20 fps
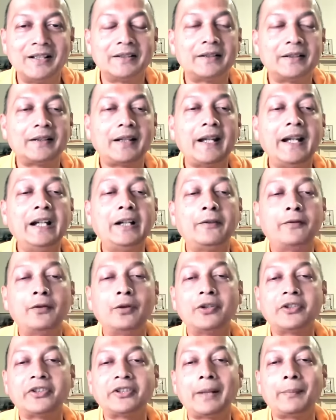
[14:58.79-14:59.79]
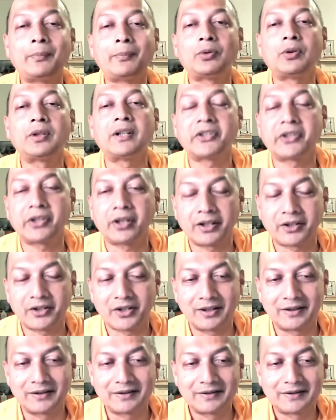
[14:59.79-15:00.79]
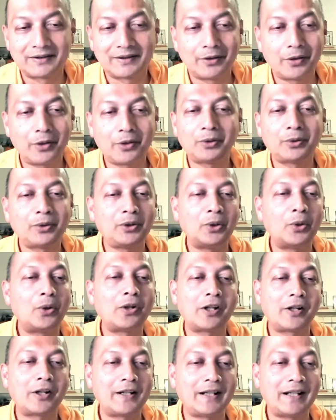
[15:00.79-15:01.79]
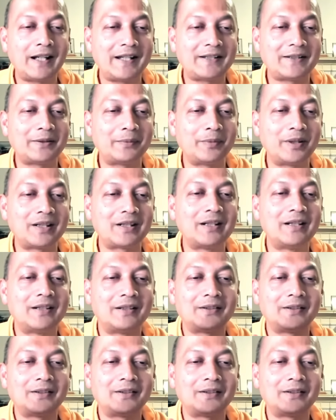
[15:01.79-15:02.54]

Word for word: There's an eightfold step to destruction, not to yoga or enlightenment.